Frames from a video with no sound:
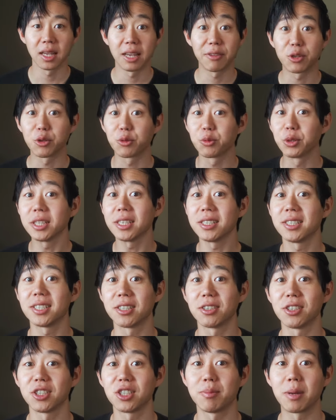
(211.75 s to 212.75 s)
If you're really
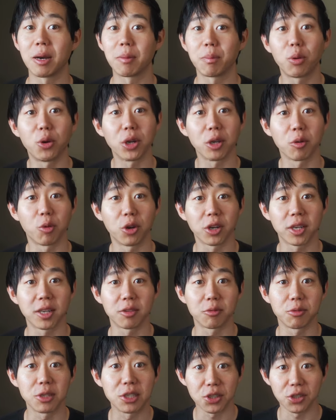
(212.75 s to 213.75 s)
serious about putting work into
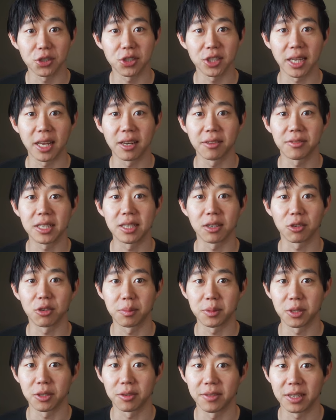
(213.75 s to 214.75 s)
researching N F T and
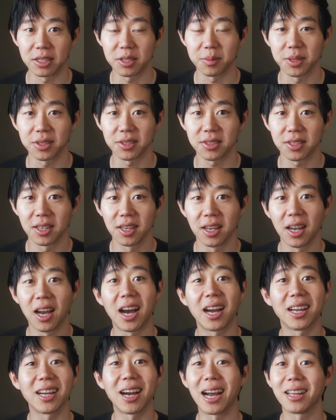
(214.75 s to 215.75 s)
crypto investments,
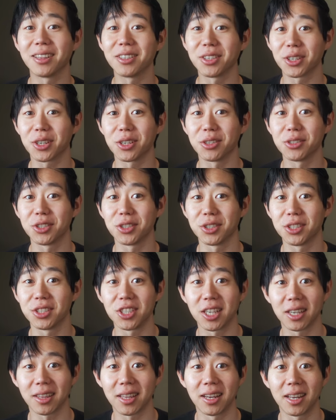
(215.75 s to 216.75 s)
I highly encourage you to
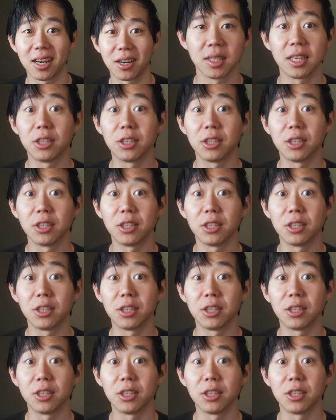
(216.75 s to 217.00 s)
check that out.